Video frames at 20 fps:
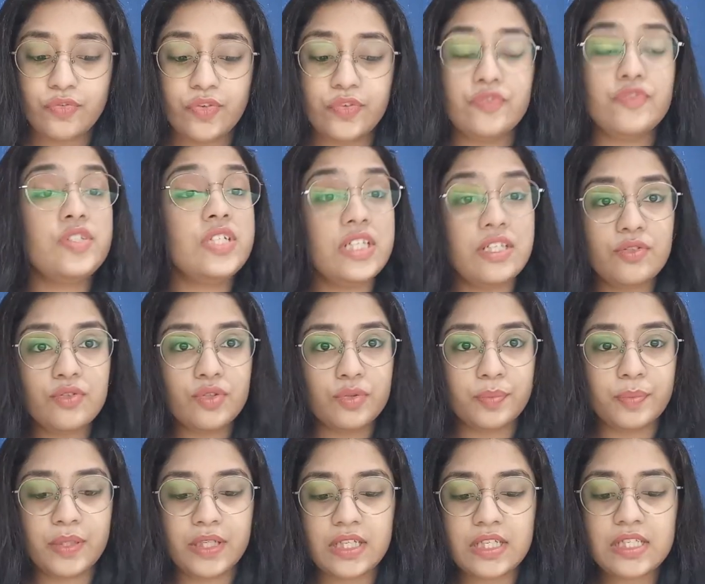fifteen
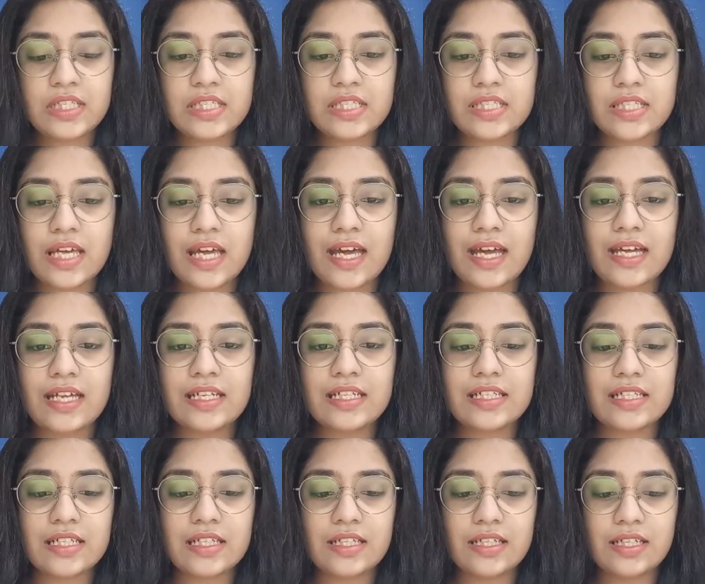rupees,
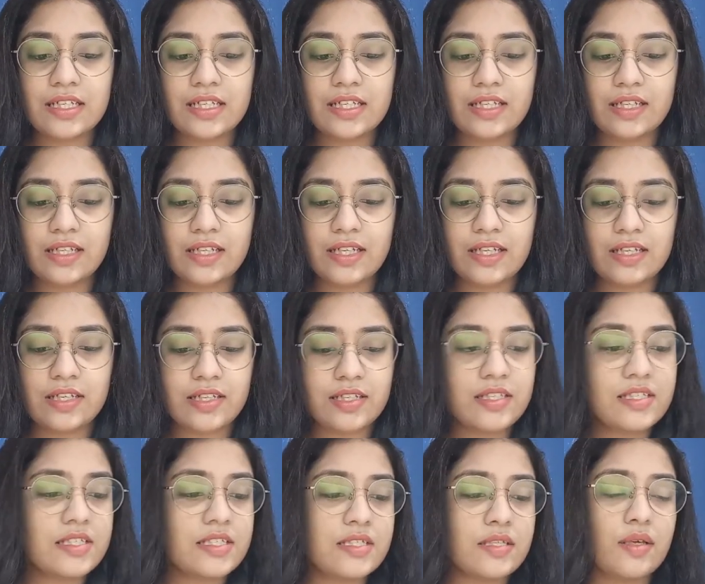and it
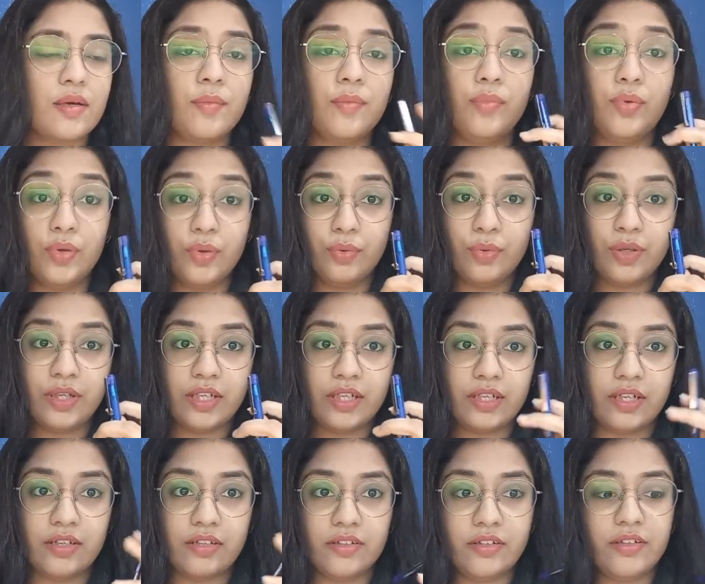is blue in
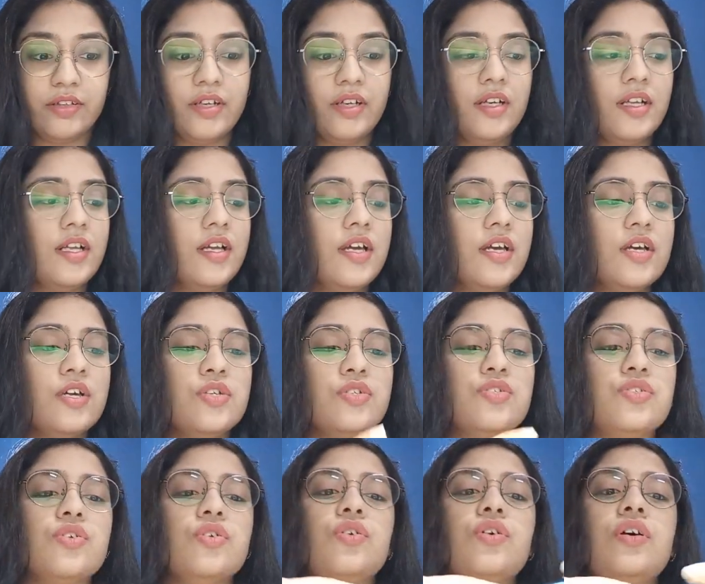color.
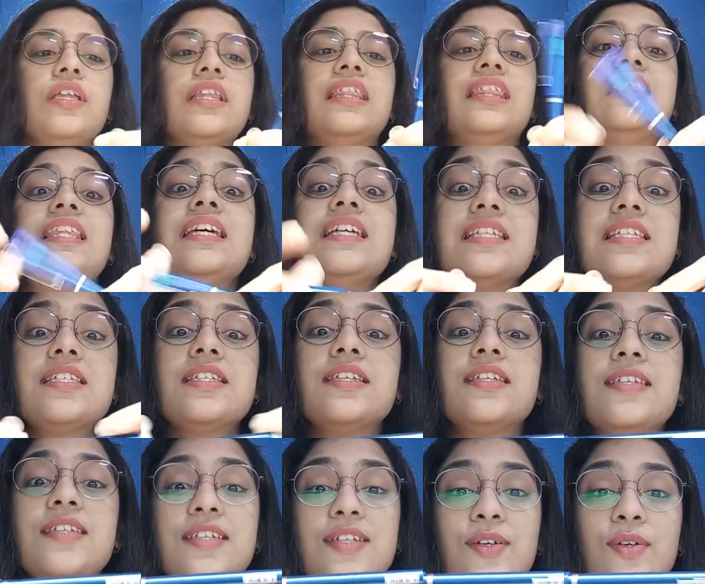So
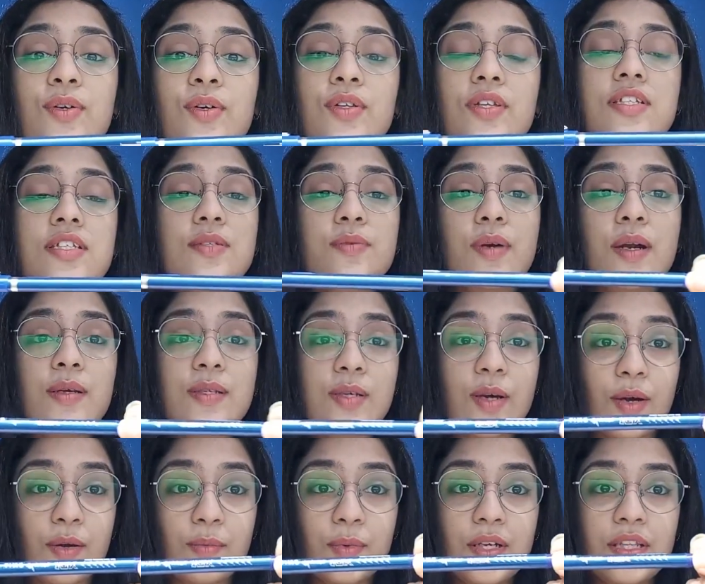this, you know, this is what I was
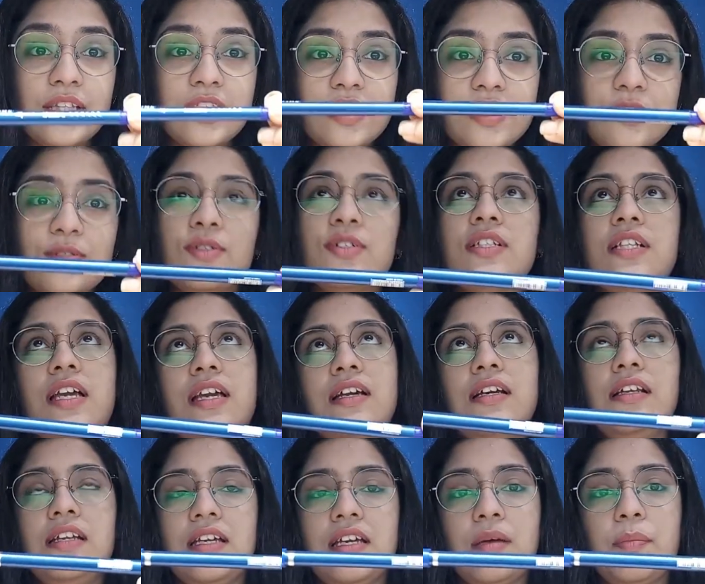talking about. This looks like a
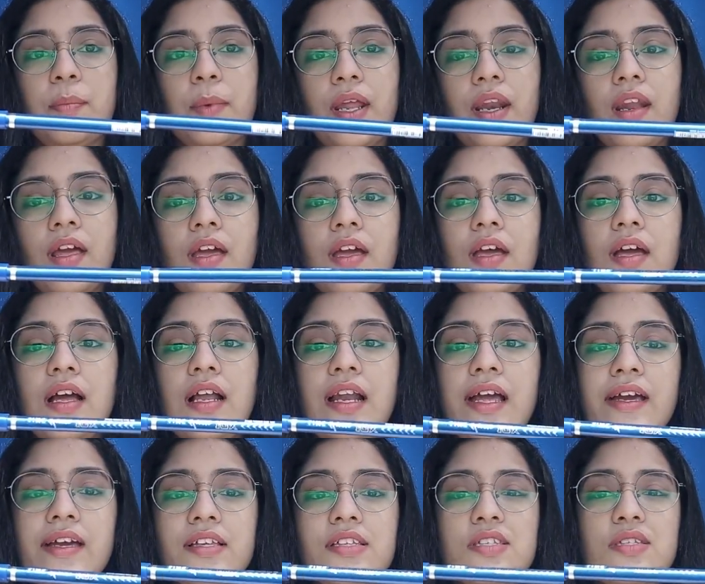Linc pen.
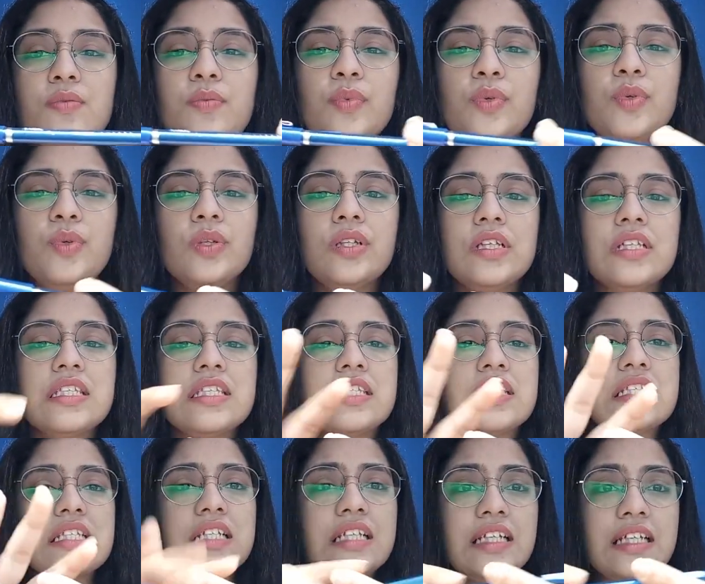Like, it's smooth,
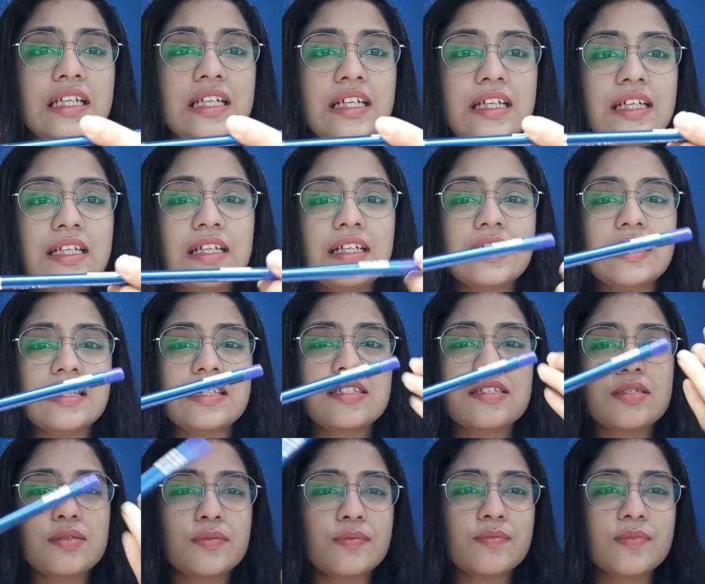it's sleek,
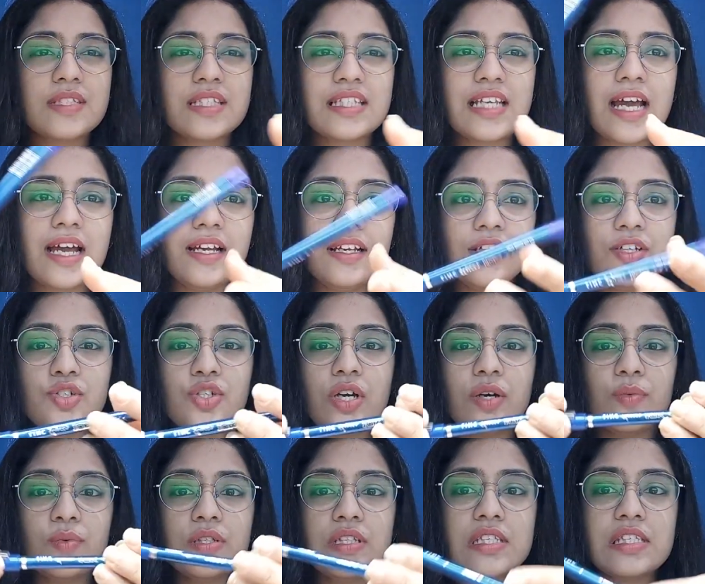it's stylish, I
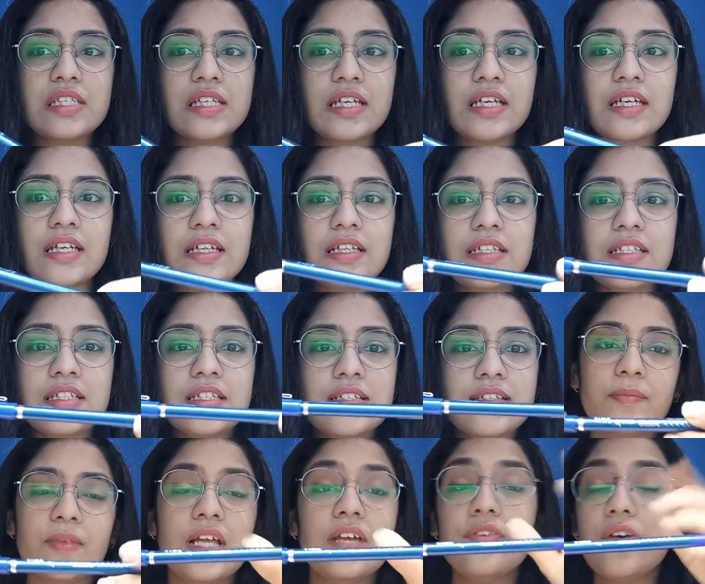would say. It's,
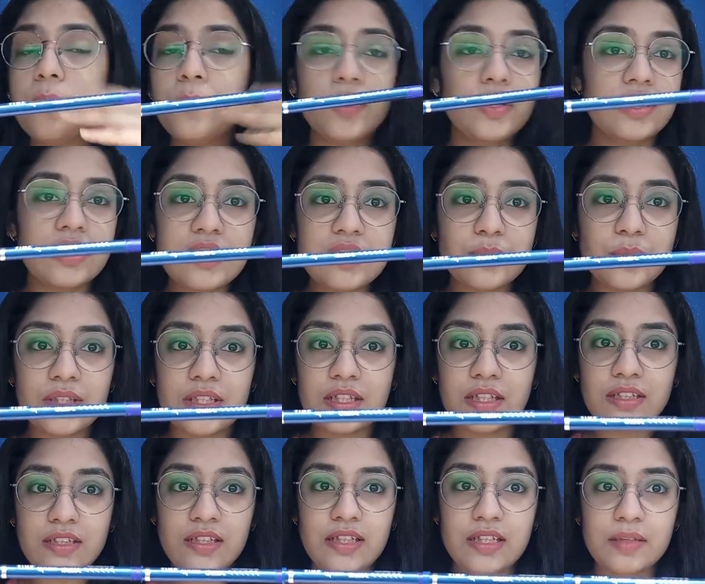if I put this with
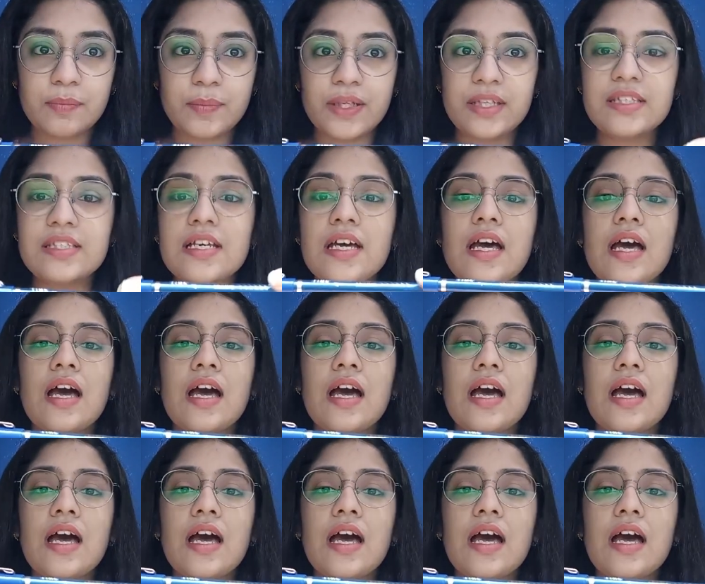another Linc pens,